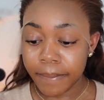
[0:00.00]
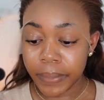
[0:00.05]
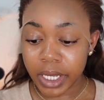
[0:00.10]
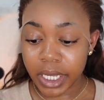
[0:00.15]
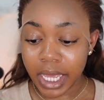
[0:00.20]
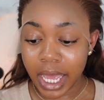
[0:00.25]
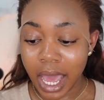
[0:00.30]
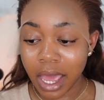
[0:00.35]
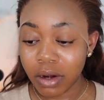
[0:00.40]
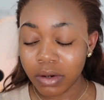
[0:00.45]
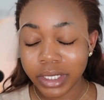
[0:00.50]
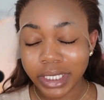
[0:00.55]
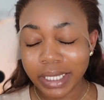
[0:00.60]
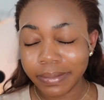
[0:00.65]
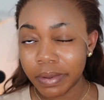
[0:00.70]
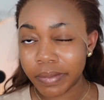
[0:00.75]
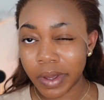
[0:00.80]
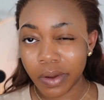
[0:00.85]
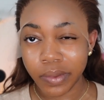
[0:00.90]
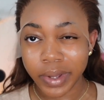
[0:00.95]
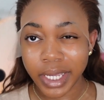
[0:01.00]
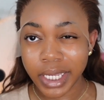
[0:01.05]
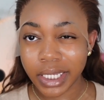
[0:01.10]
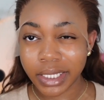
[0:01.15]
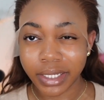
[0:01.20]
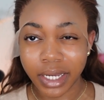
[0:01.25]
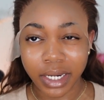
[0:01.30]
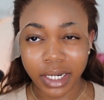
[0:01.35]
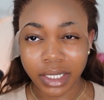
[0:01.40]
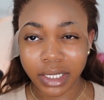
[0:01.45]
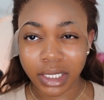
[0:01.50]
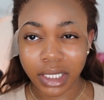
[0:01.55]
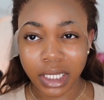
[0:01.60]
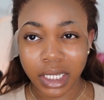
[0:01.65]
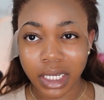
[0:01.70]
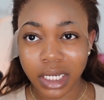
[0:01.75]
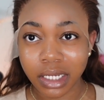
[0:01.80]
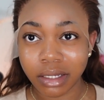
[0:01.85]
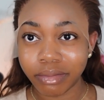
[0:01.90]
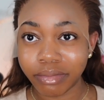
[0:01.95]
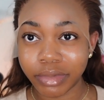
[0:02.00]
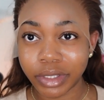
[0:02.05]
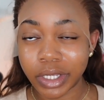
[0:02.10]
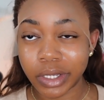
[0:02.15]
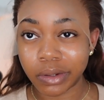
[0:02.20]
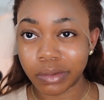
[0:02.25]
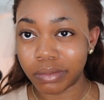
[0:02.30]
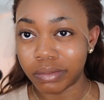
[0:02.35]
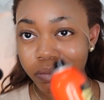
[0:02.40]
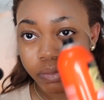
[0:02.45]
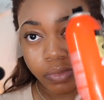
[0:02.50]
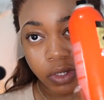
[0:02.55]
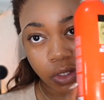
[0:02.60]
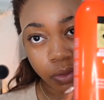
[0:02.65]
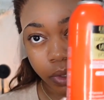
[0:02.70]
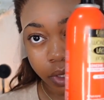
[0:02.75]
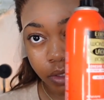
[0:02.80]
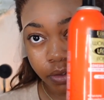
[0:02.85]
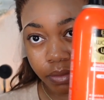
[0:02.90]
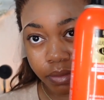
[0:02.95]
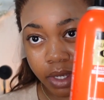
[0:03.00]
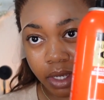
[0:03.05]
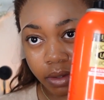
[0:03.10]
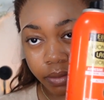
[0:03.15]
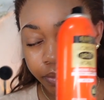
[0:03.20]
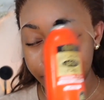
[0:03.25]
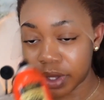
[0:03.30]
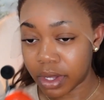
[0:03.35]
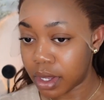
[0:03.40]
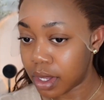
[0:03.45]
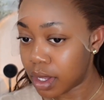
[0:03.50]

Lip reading: But I don't slip in my wigs, honestly, so this works for me.